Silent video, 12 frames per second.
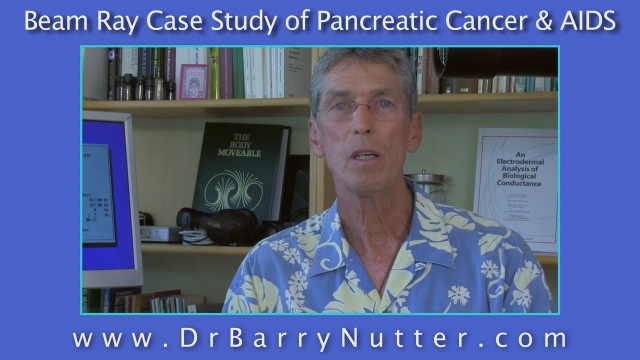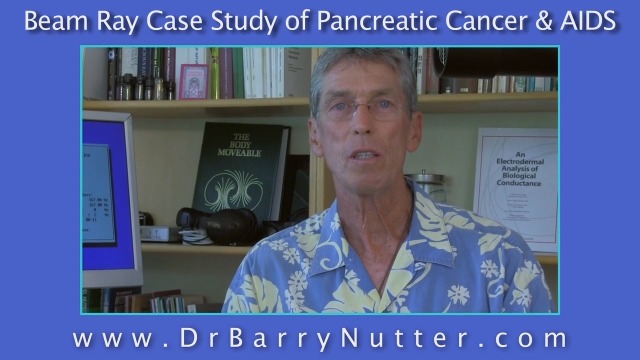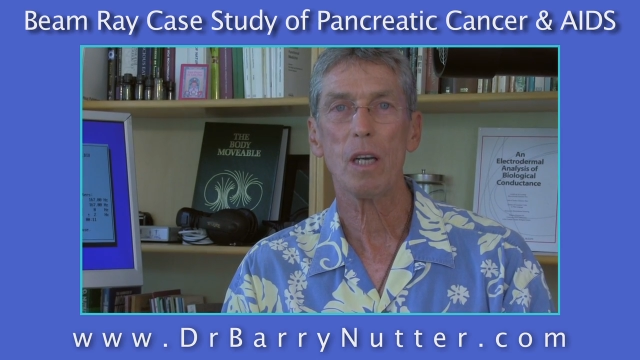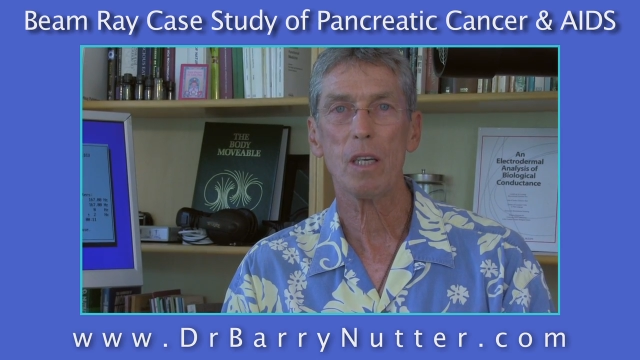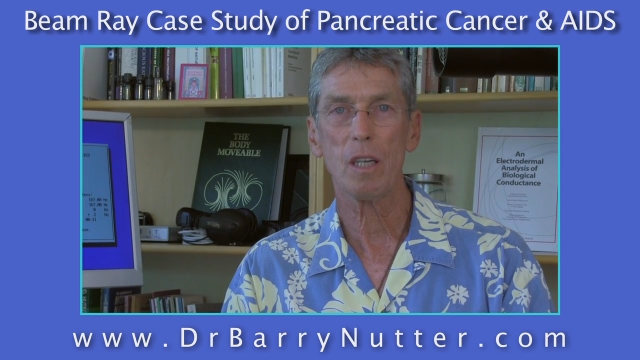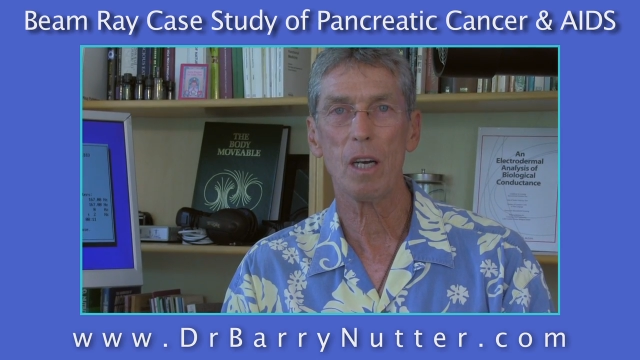
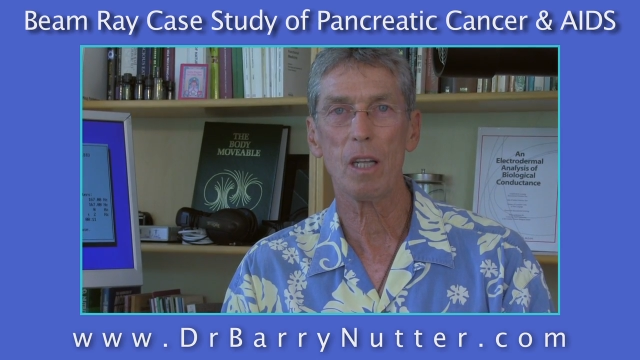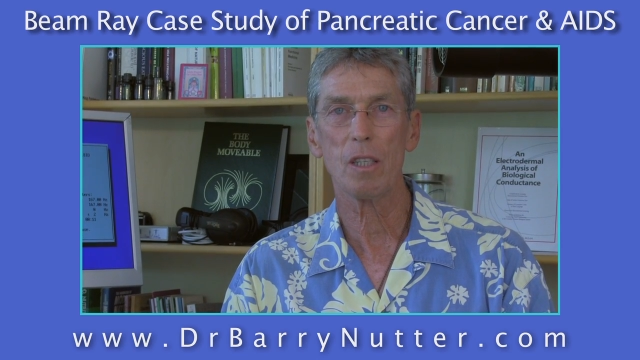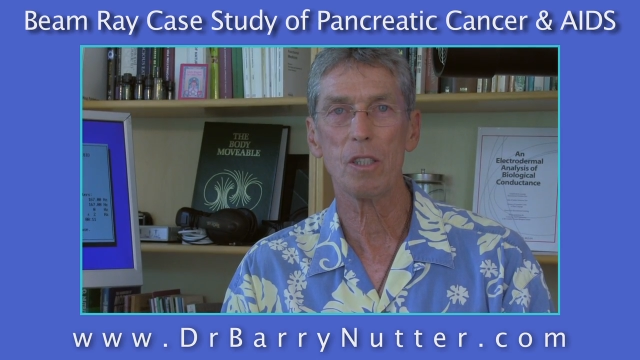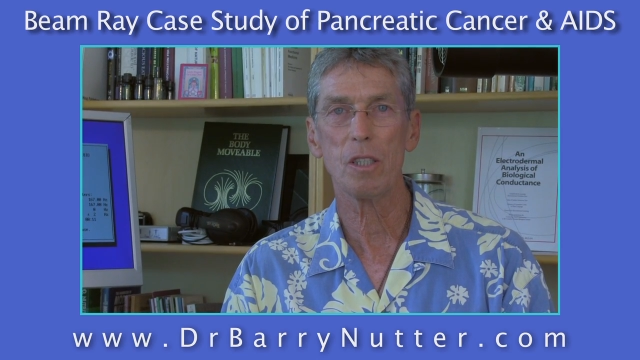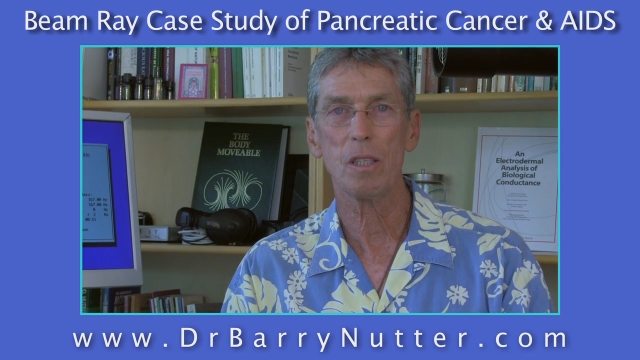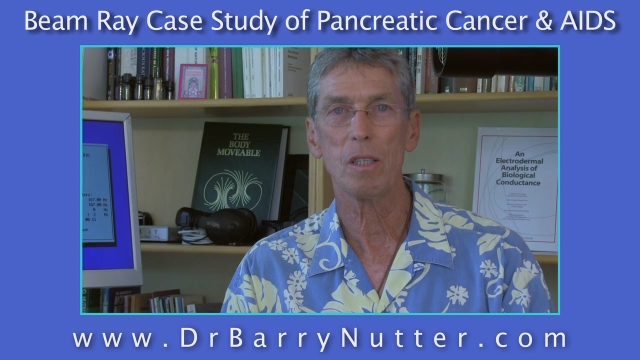
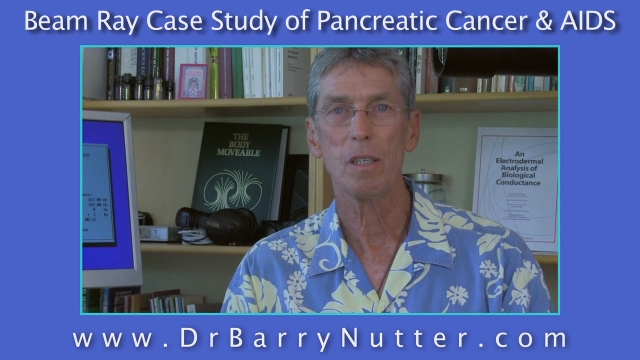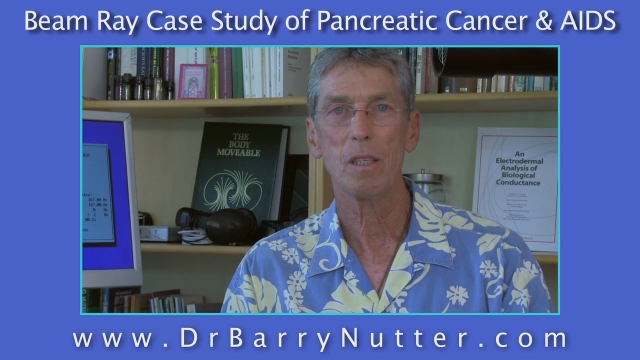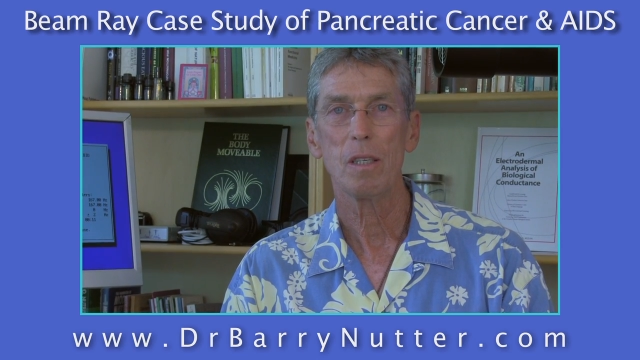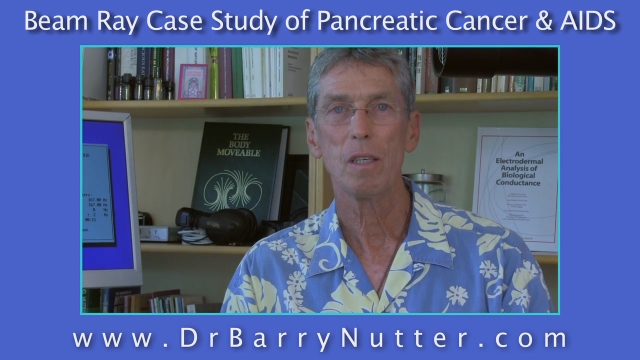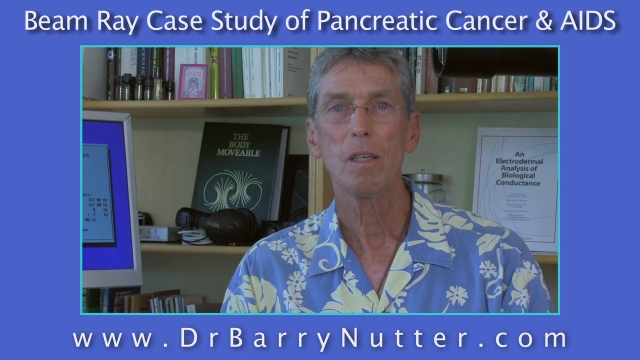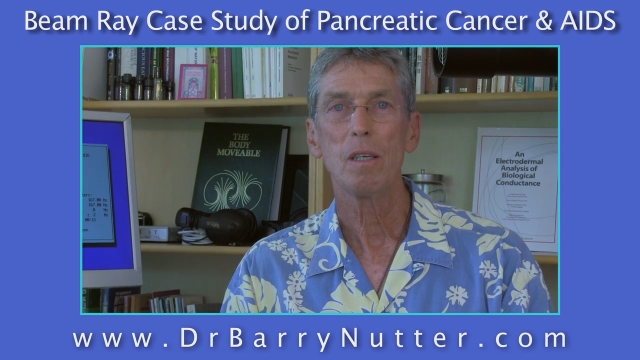technology.
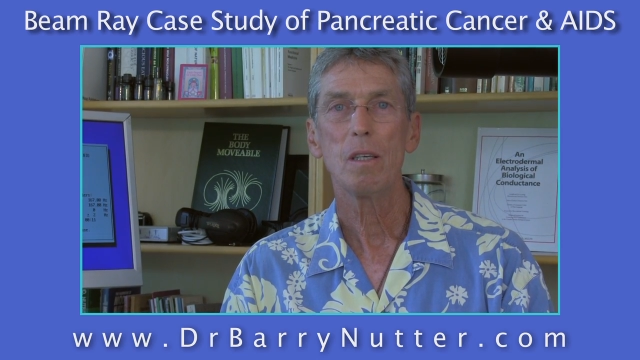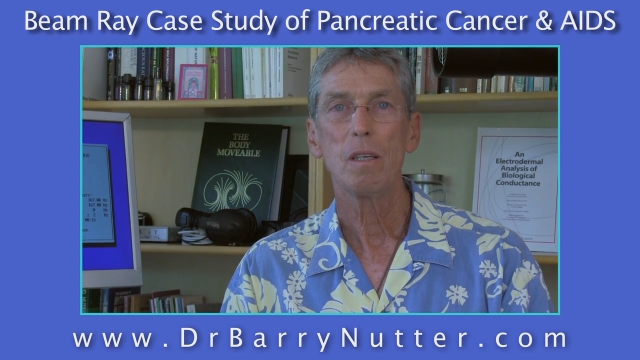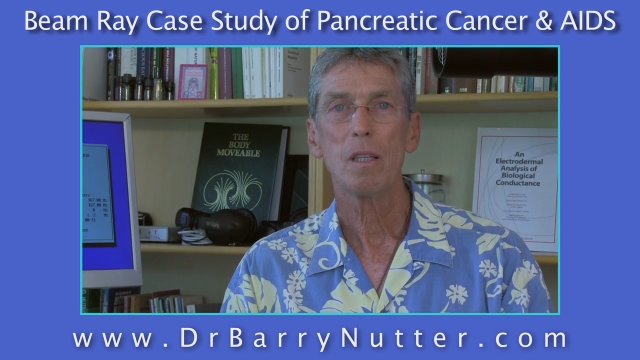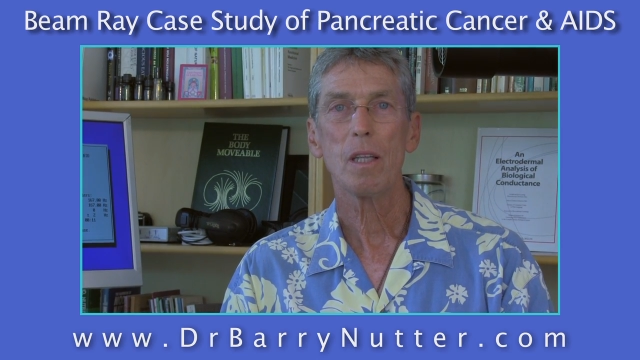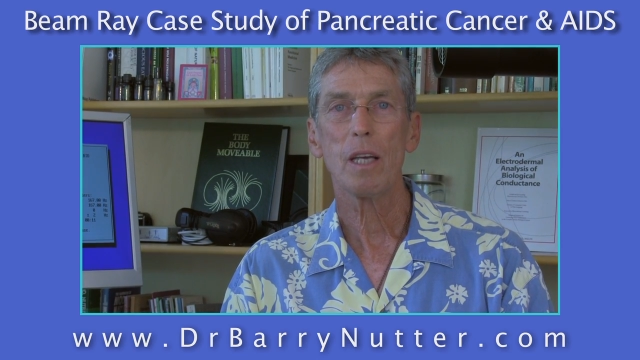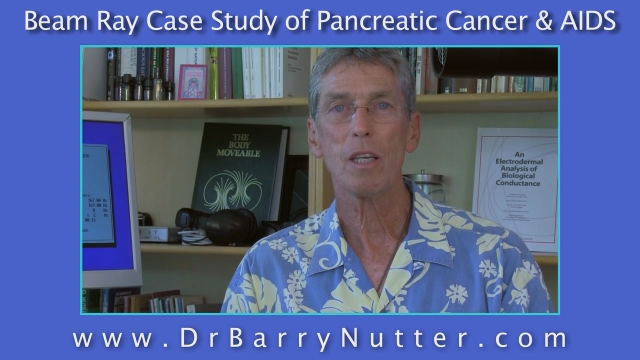
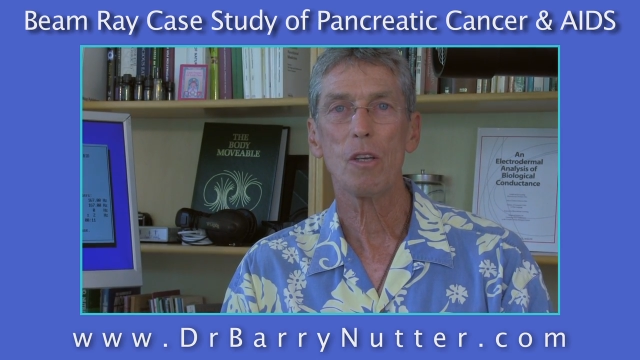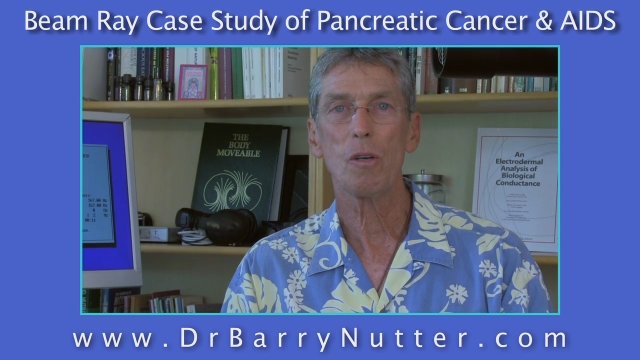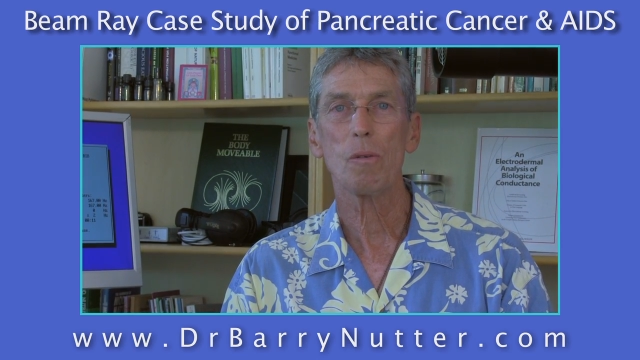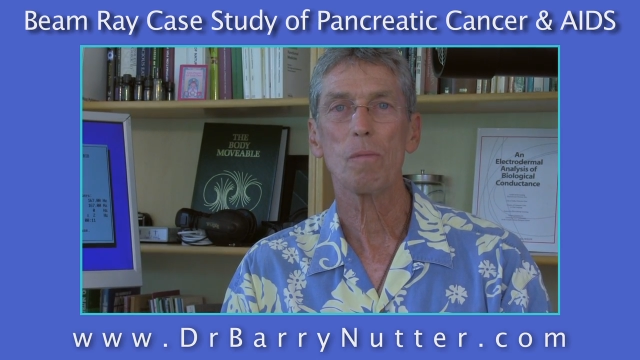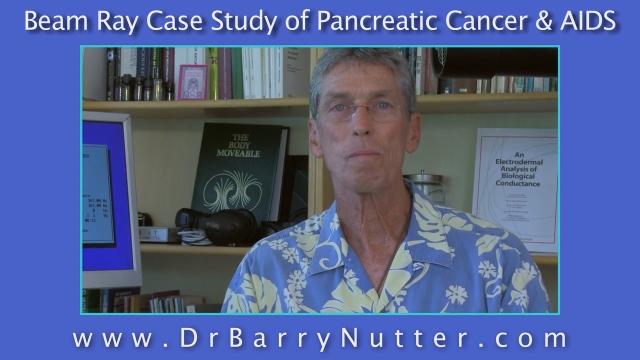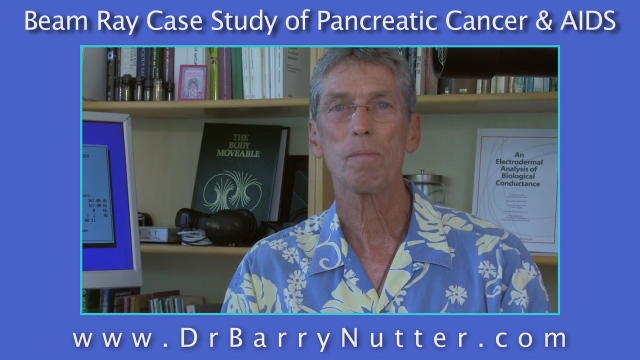Thank you.